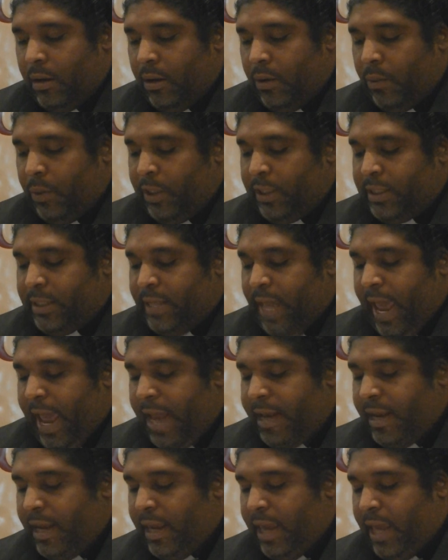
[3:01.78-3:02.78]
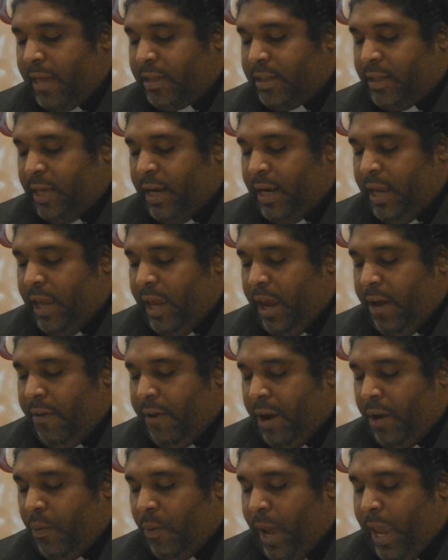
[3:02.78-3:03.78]
We stand against it here
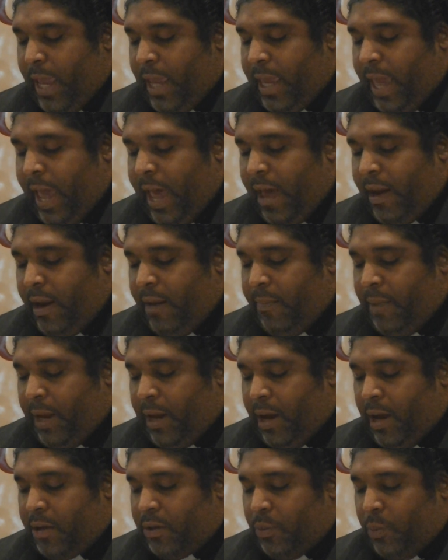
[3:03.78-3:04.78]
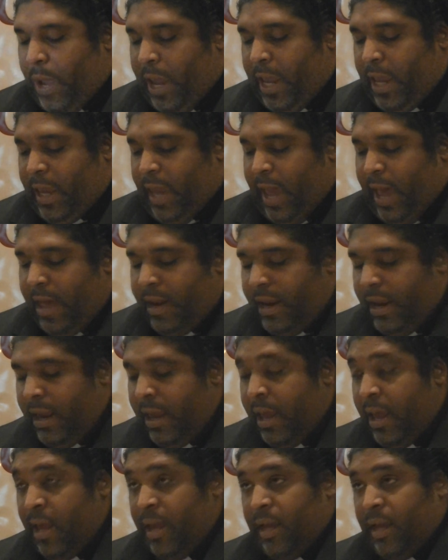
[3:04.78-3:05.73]
in Wake County because Wake County